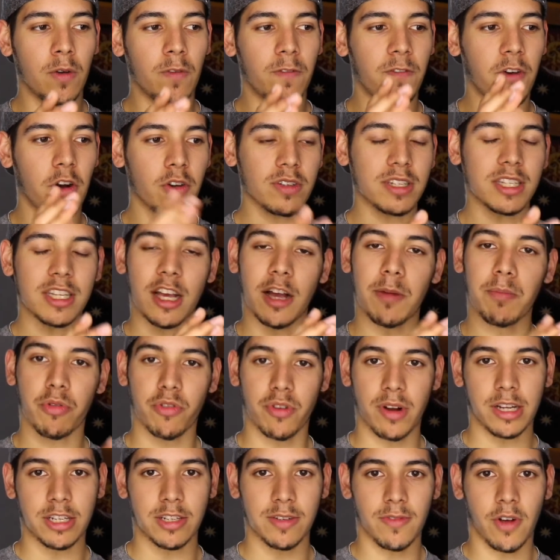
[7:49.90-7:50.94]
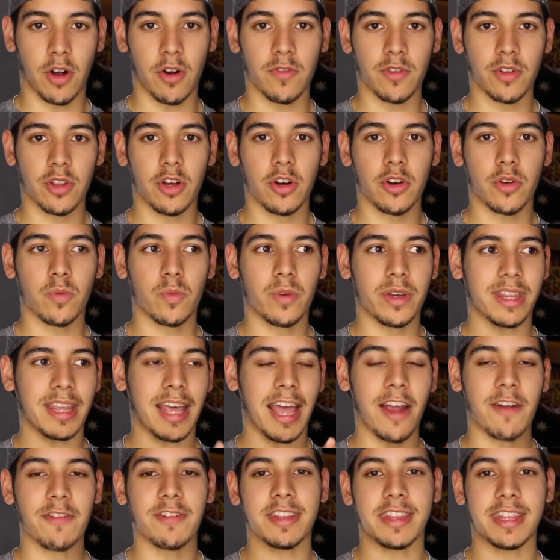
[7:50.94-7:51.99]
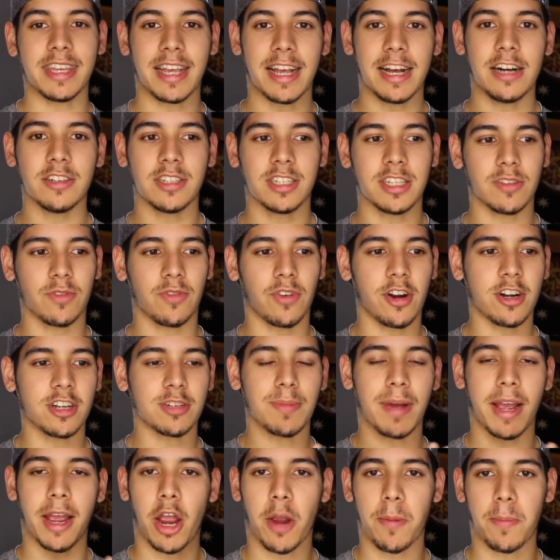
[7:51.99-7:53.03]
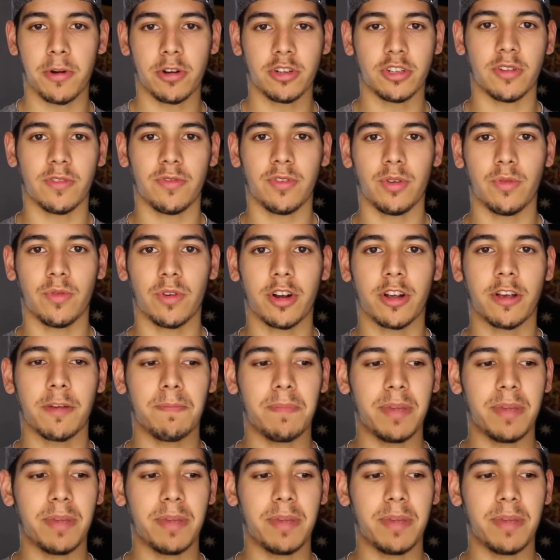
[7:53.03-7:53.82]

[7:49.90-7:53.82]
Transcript: focusing on progressive overload with everything else as far as my hypertrophy work.